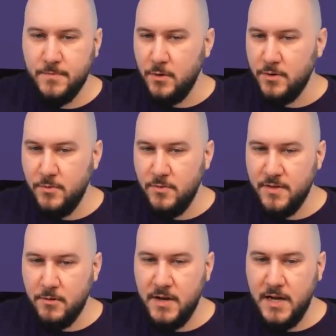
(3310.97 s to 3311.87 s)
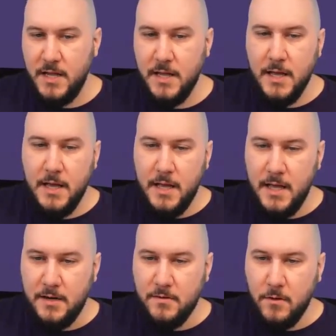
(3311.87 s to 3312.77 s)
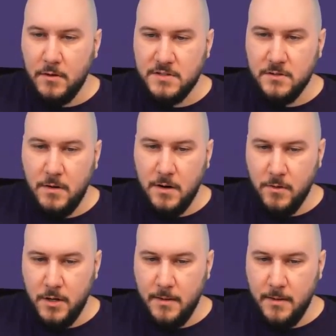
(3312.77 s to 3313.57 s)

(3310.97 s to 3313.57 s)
our tooth are ready, and also our